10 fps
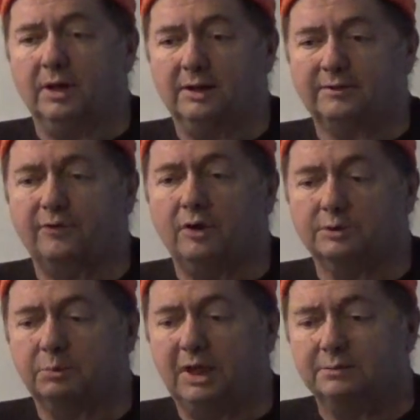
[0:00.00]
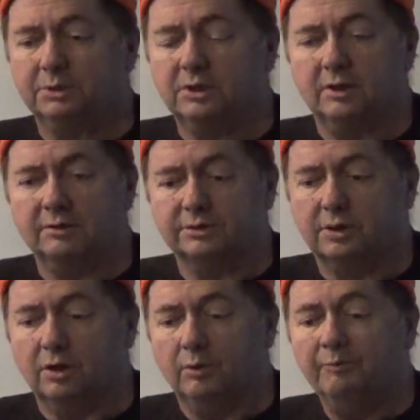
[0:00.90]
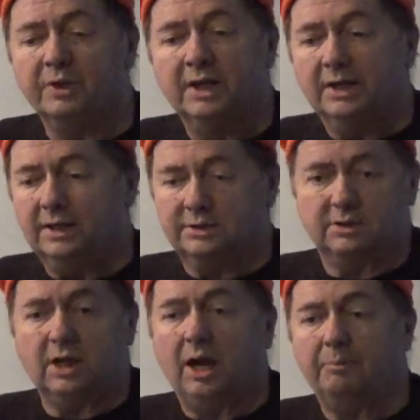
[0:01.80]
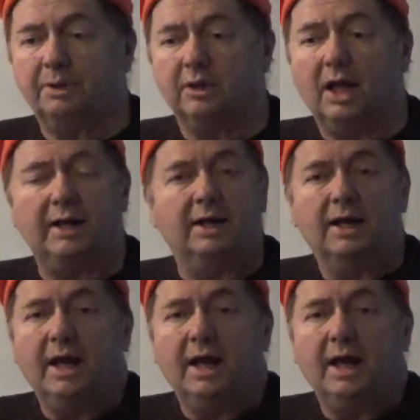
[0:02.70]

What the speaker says: as far as plasma cutters go, is the top of the line.